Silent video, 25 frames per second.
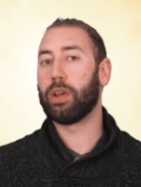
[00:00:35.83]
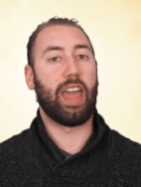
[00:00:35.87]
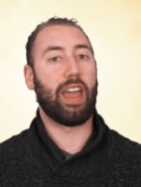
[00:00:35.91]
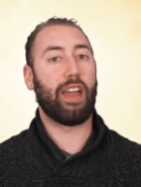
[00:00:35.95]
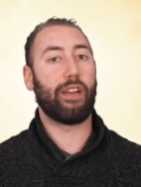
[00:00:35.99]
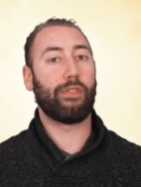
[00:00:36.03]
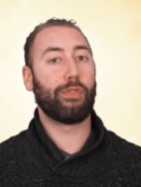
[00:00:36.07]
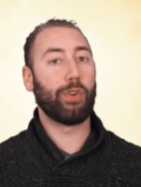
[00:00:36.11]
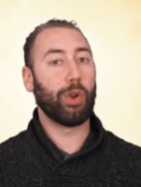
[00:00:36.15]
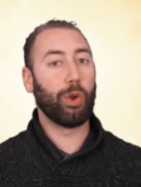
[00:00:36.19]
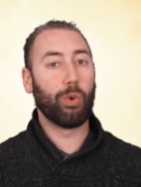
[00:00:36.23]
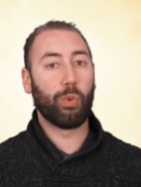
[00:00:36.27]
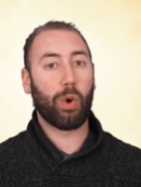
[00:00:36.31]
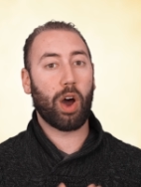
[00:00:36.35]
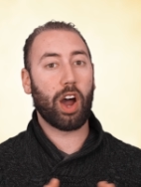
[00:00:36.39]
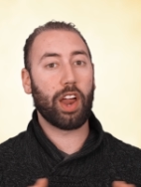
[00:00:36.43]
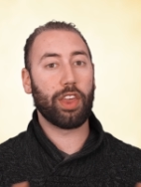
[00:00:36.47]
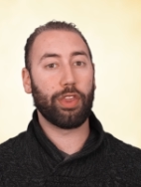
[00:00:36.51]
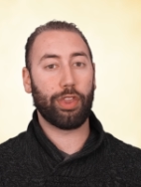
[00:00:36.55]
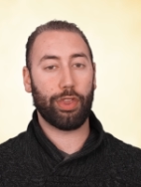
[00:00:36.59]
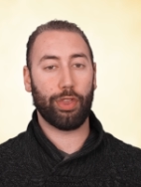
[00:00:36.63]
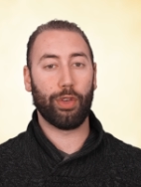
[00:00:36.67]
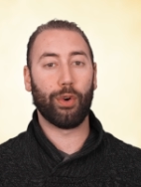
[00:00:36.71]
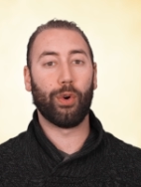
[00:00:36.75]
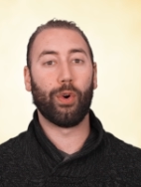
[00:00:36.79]

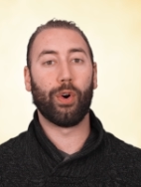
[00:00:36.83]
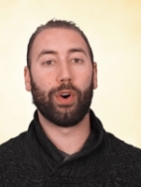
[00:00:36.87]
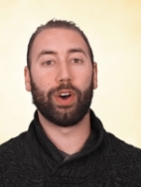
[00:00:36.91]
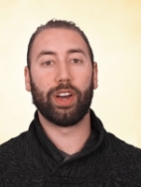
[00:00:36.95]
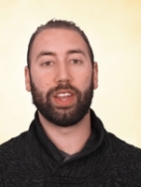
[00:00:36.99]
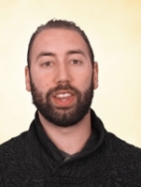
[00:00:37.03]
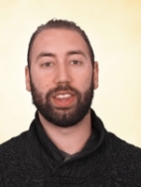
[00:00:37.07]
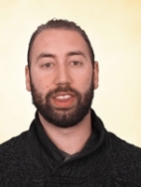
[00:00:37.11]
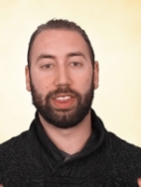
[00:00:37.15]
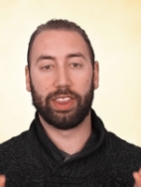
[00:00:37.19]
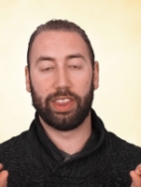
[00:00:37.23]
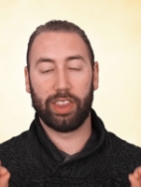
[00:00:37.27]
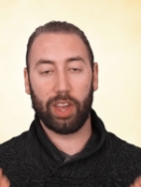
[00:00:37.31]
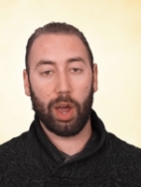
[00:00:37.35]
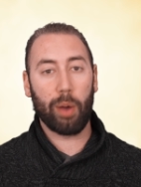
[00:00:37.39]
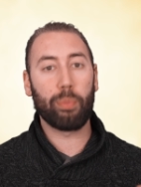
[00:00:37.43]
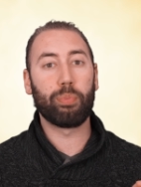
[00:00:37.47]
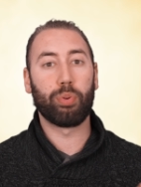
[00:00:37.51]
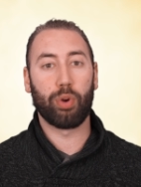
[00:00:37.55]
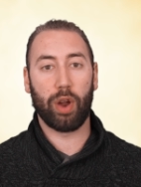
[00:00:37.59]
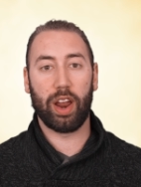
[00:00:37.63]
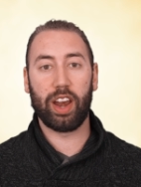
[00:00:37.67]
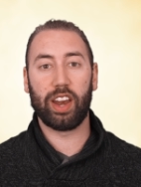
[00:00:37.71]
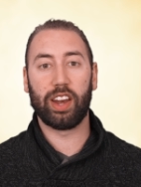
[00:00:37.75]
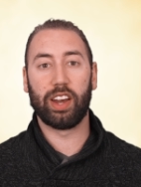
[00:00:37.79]
Everyone thought The
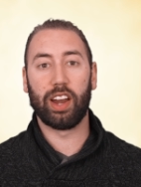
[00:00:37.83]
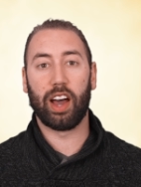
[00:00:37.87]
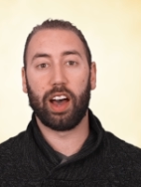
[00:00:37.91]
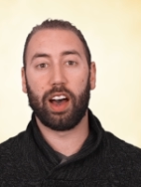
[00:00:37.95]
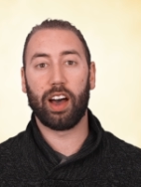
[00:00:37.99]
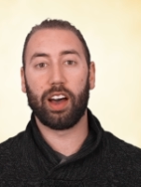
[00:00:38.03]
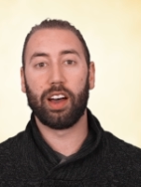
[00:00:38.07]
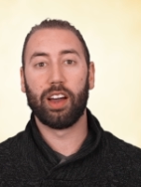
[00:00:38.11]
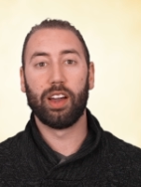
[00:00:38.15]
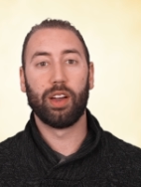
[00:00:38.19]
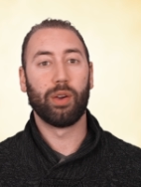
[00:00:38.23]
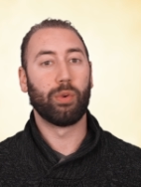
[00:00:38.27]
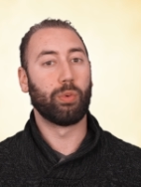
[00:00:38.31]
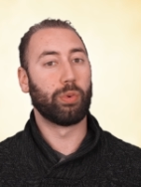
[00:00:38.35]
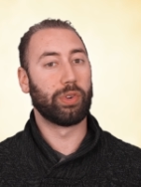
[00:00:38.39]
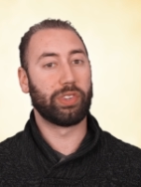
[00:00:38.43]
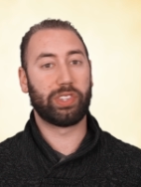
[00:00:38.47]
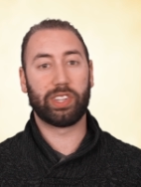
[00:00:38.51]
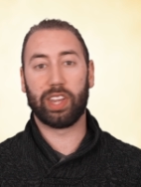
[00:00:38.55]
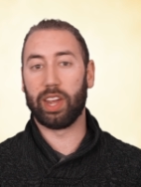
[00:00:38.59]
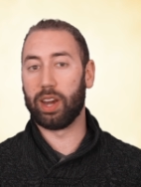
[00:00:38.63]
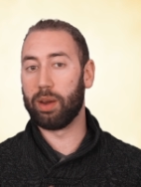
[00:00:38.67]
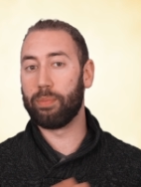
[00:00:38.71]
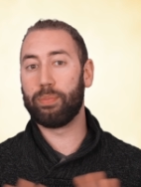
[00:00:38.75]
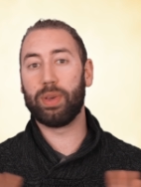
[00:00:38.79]
Predator was
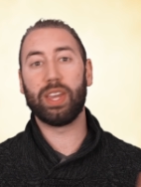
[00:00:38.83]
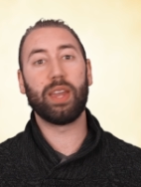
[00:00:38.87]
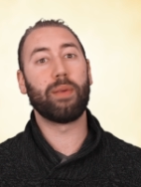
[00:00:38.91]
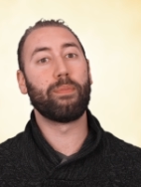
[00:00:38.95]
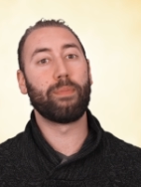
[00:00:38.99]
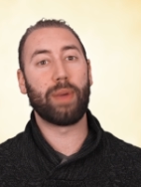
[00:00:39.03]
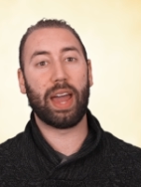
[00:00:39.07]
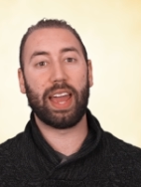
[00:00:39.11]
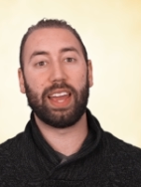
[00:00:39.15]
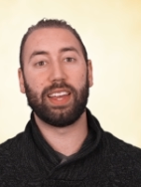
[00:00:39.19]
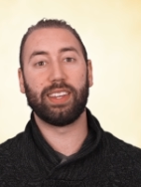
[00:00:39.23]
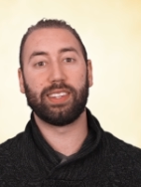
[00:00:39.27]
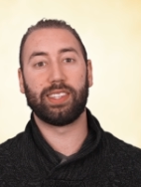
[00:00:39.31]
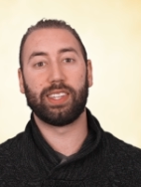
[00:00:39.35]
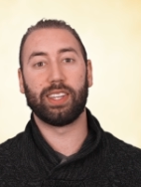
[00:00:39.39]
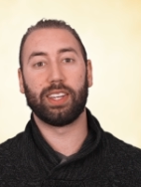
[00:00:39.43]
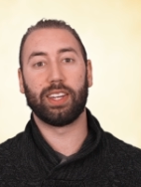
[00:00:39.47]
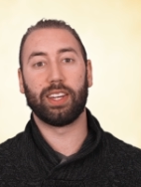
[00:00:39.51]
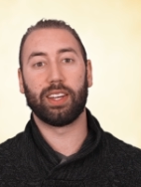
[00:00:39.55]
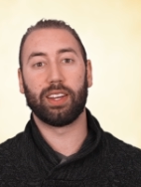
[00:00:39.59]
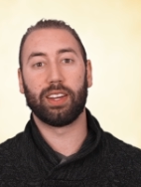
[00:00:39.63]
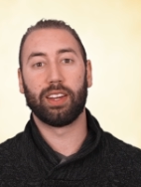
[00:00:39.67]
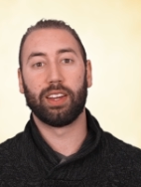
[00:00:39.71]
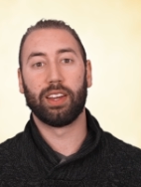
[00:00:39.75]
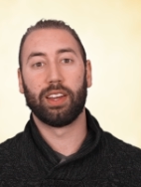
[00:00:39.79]
gonna be
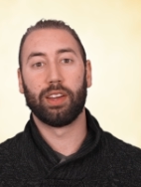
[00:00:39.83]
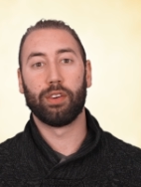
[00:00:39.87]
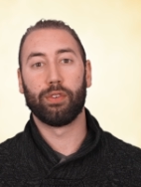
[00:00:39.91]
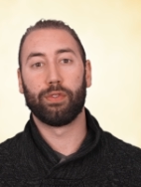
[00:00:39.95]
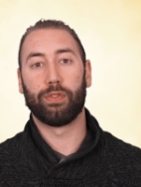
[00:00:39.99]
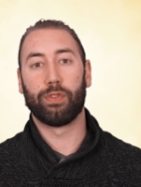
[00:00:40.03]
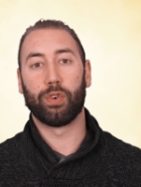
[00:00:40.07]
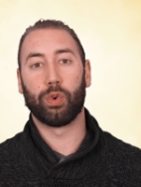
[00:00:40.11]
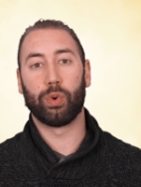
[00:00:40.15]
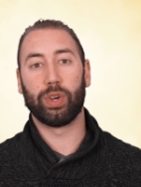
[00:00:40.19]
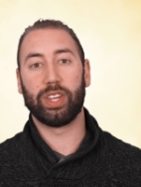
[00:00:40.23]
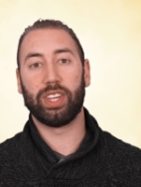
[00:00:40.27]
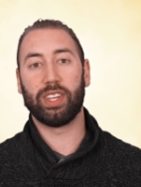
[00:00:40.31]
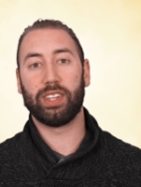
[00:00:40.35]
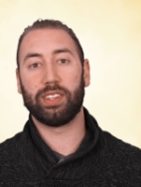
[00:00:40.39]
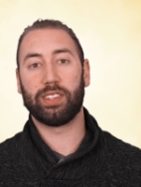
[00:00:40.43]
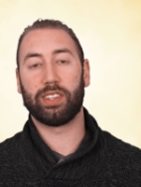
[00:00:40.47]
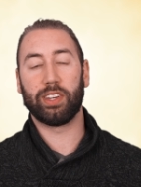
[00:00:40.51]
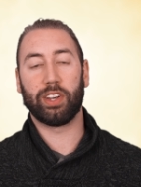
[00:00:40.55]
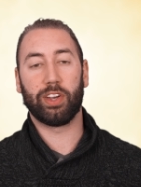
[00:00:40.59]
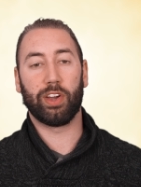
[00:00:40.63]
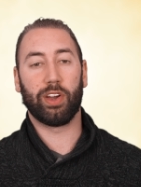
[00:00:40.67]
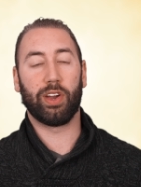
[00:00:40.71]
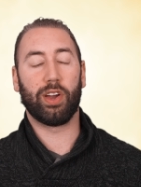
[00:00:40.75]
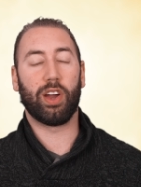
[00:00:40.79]
amazing four years
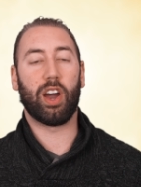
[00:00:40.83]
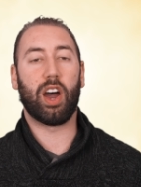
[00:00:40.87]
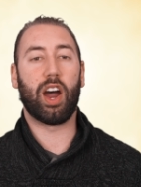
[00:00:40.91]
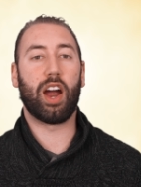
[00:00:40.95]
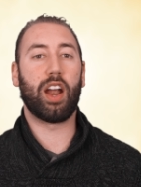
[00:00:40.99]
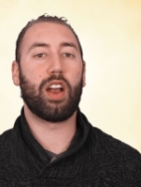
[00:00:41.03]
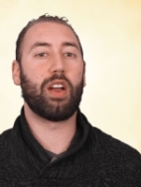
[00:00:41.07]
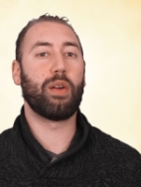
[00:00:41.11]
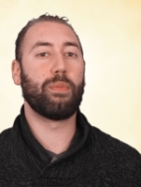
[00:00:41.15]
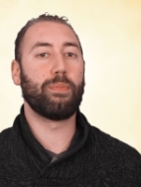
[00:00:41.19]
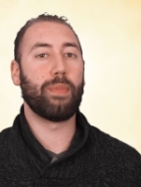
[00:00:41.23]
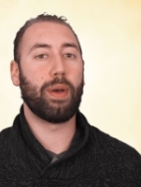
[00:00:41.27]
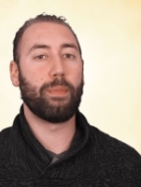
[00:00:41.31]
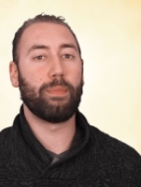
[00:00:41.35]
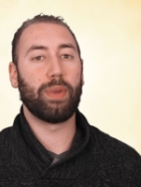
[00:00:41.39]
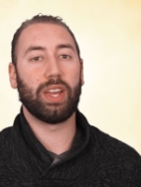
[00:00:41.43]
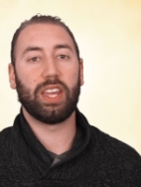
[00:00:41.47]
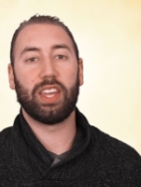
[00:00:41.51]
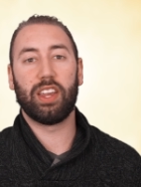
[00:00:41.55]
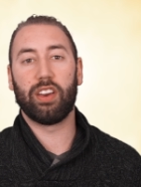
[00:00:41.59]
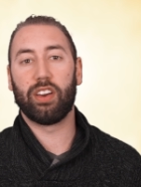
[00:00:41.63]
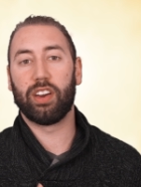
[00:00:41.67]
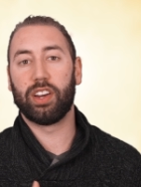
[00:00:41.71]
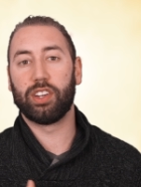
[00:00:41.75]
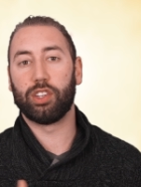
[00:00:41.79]
ago. I remember
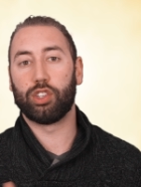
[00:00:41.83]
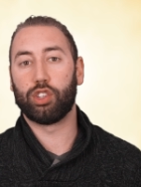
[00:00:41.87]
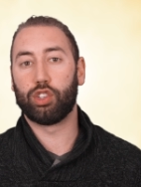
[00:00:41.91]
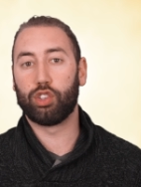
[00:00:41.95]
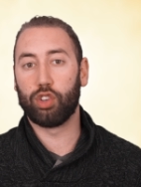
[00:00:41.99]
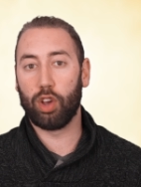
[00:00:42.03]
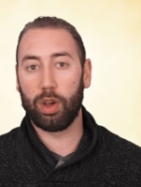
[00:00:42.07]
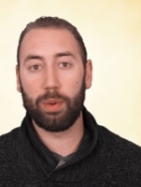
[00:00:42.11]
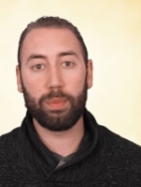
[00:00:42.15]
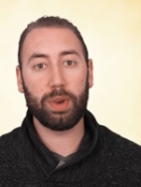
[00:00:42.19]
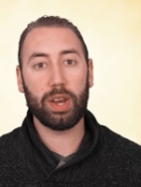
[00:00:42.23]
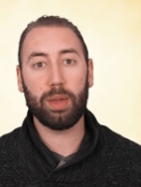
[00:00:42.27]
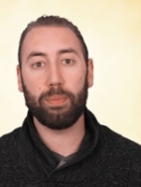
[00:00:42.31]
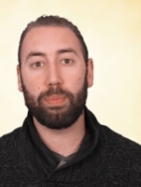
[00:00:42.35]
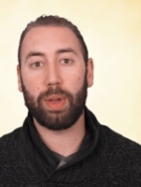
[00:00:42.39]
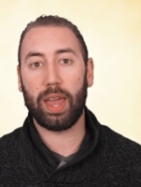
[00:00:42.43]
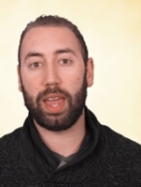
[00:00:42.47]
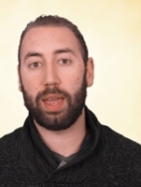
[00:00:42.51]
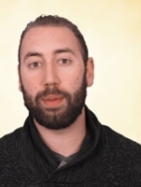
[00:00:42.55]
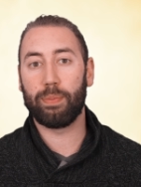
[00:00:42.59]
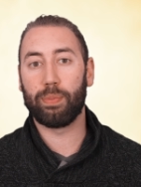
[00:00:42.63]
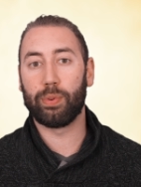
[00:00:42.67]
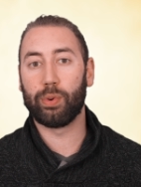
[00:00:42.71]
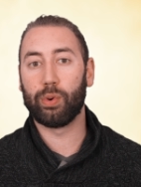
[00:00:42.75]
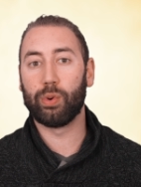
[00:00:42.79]
hearing so many
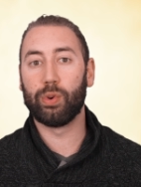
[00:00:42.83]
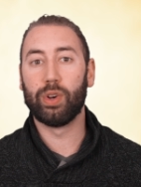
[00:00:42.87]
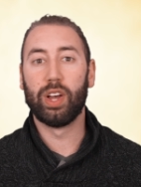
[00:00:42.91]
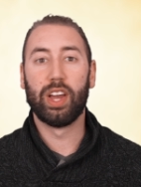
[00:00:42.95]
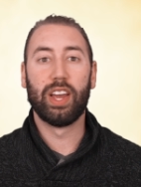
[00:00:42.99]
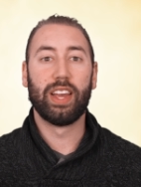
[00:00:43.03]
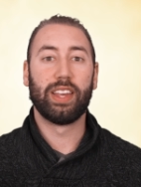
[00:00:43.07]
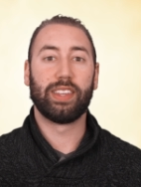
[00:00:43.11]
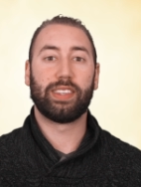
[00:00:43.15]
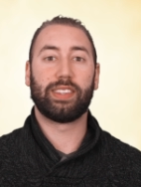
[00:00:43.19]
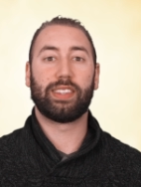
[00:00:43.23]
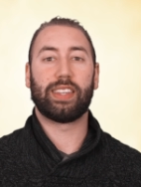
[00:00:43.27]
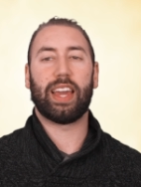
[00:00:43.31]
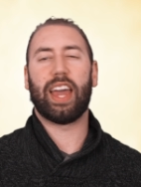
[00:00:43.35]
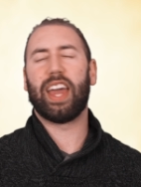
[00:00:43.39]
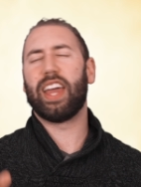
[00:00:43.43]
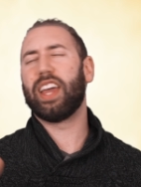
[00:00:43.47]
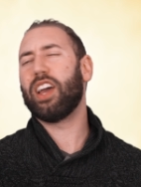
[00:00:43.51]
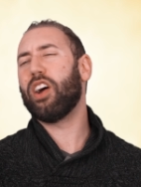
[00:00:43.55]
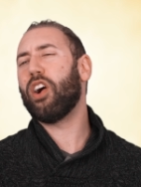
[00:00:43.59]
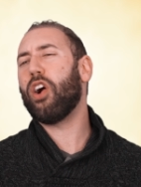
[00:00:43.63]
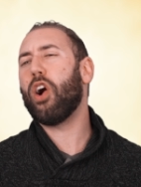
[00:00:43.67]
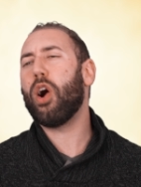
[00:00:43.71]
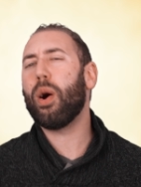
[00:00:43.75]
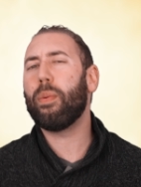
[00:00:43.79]
people say,
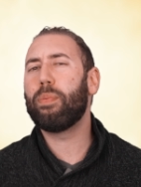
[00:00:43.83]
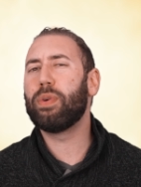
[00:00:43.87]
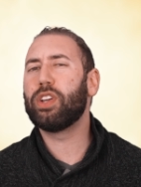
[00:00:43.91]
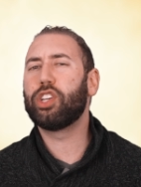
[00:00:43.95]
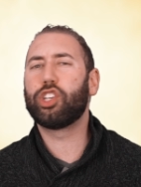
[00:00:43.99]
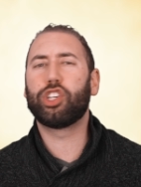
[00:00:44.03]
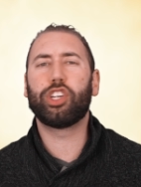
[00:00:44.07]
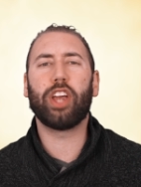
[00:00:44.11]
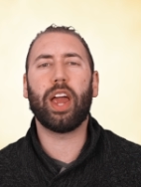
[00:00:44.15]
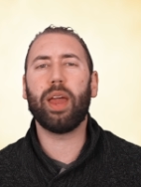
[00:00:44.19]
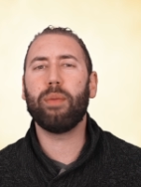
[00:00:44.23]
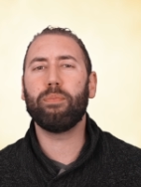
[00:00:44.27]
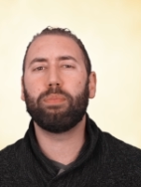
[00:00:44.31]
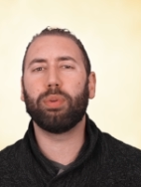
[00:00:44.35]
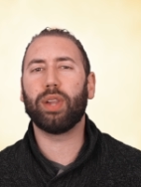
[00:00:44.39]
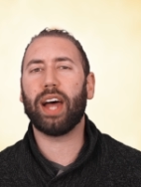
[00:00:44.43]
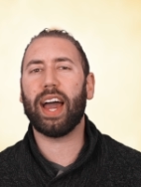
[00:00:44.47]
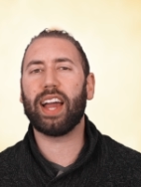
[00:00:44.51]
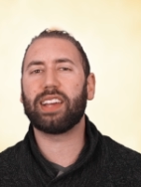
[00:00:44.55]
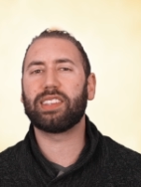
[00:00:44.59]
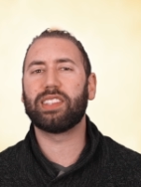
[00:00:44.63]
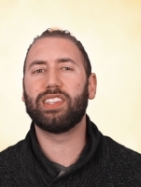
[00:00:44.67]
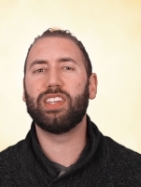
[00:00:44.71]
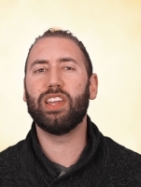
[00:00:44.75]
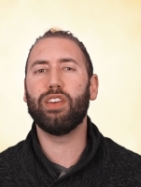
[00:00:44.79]
oh, but Shane
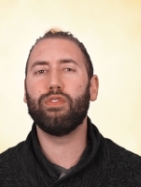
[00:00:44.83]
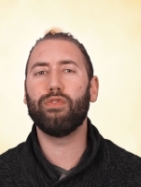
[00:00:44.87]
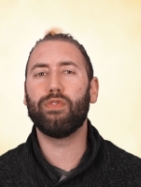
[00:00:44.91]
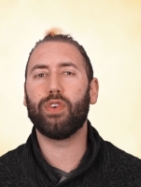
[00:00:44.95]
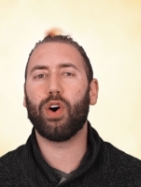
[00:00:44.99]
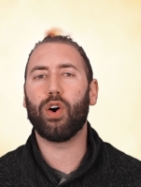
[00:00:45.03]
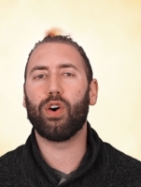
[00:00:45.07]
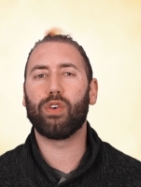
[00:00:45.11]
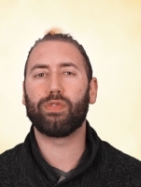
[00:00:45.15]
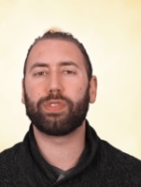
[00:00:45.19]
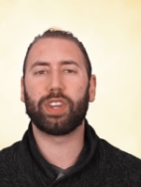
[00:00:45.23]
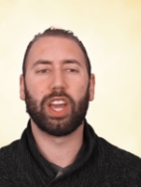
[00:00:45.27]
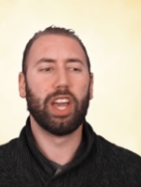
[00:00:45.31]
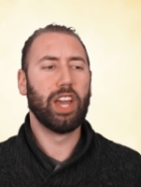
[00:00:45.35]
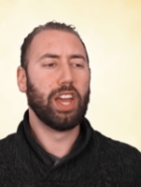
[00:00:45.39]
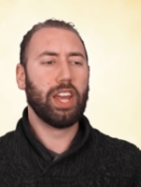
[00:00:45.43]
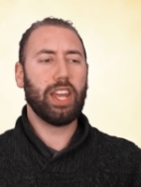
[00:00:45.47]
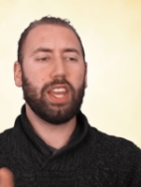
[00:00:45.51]
Black's involved.